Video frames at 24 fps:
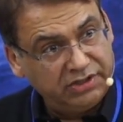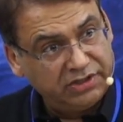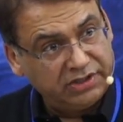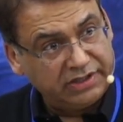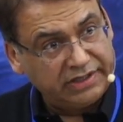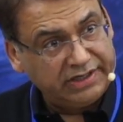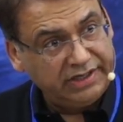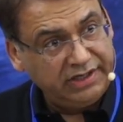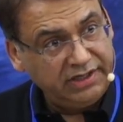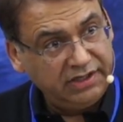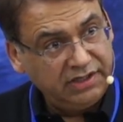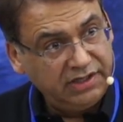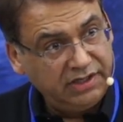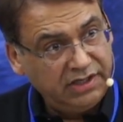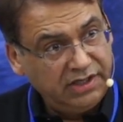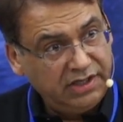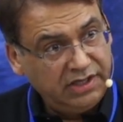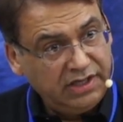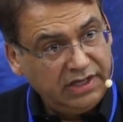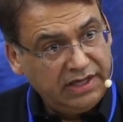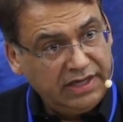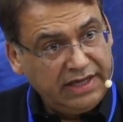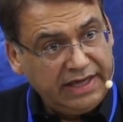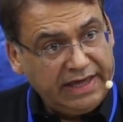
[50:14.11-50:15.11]
Okay.
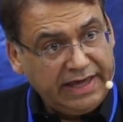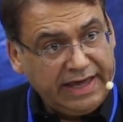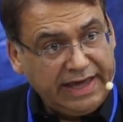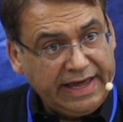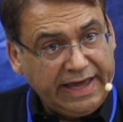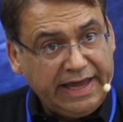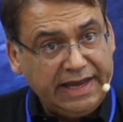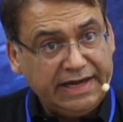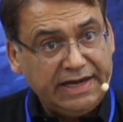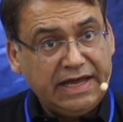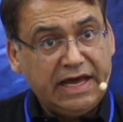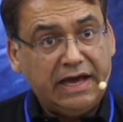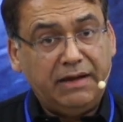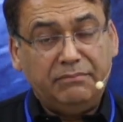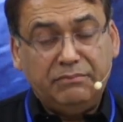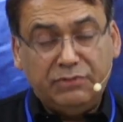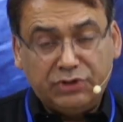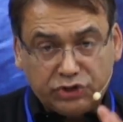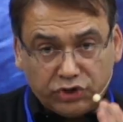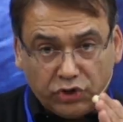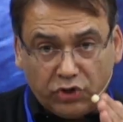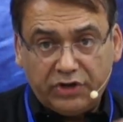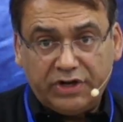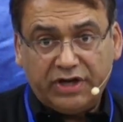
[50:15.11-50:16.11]
And
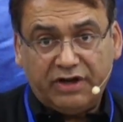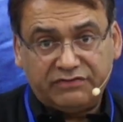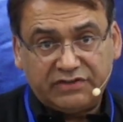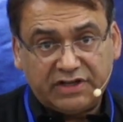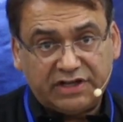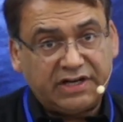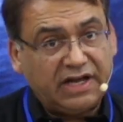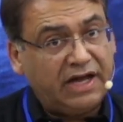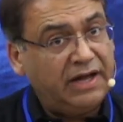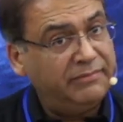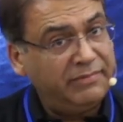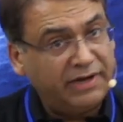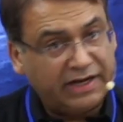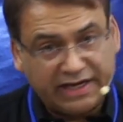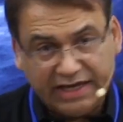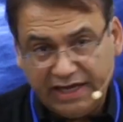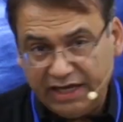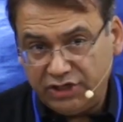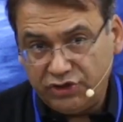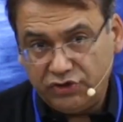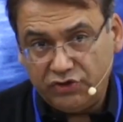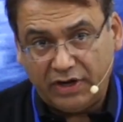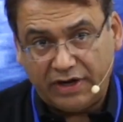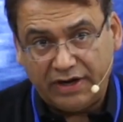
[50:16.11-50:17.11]
majority of the time,
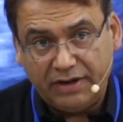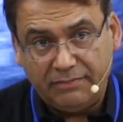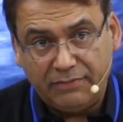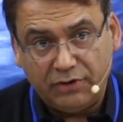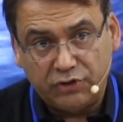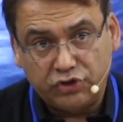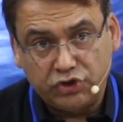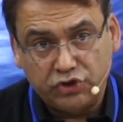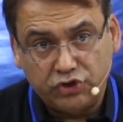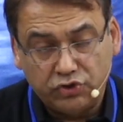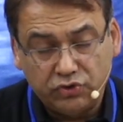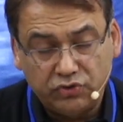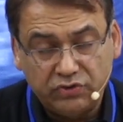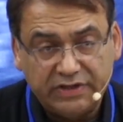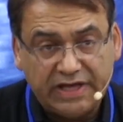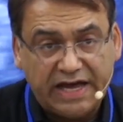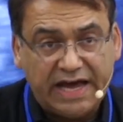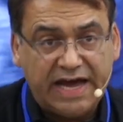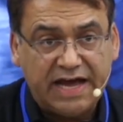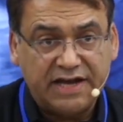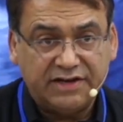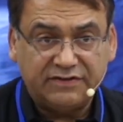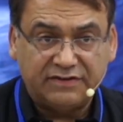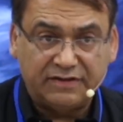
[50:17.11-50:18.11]
again, you are able to do
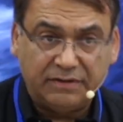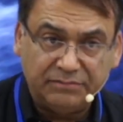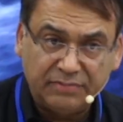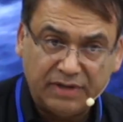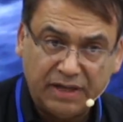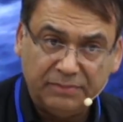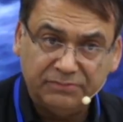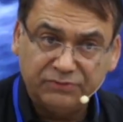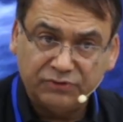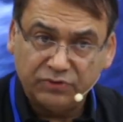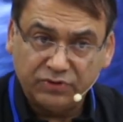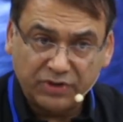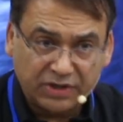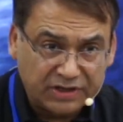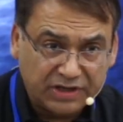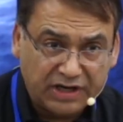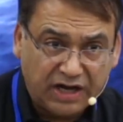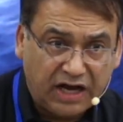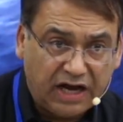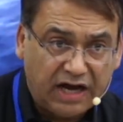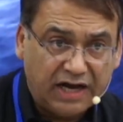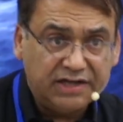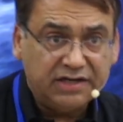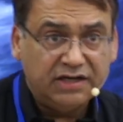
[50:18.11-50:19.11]
that. Sometimes you are
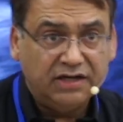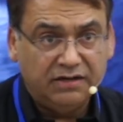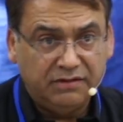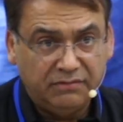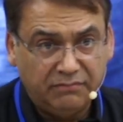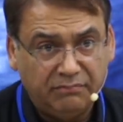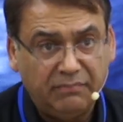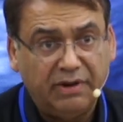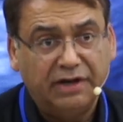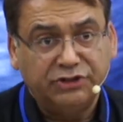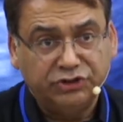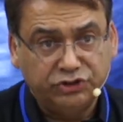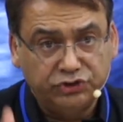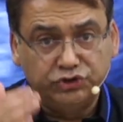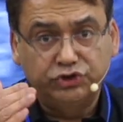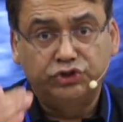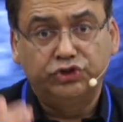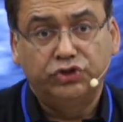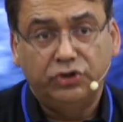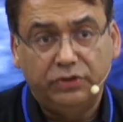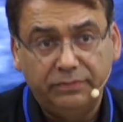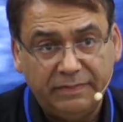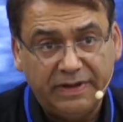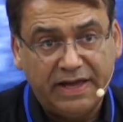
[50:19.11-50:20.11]
not, but you
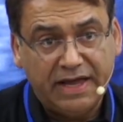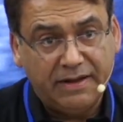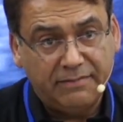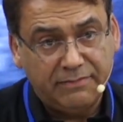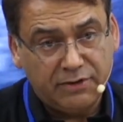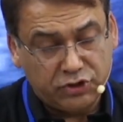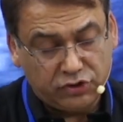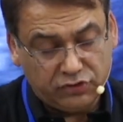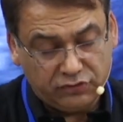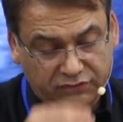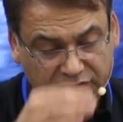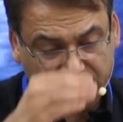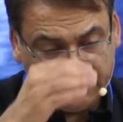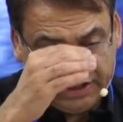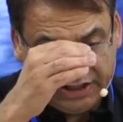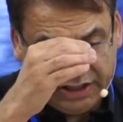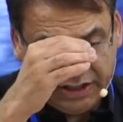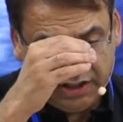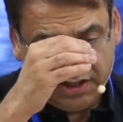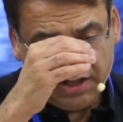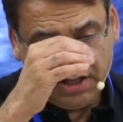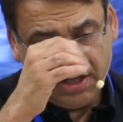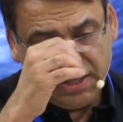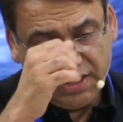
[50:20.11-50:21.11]
should be able to
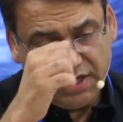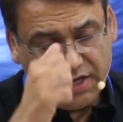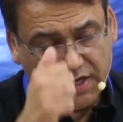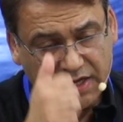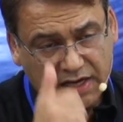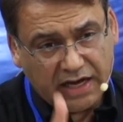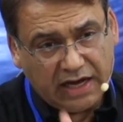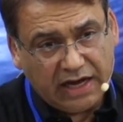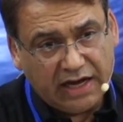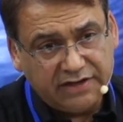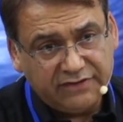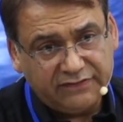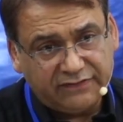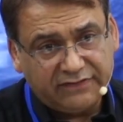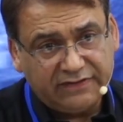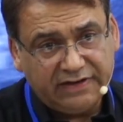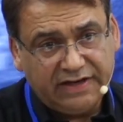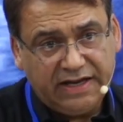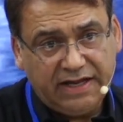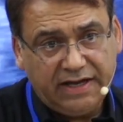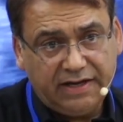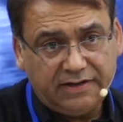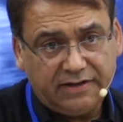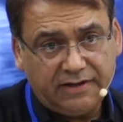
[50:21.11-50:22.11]
see
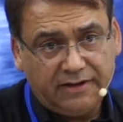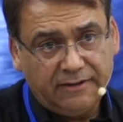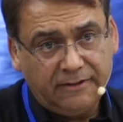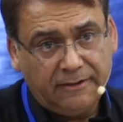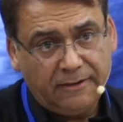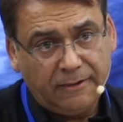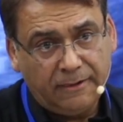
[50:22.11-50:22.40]
uncinate.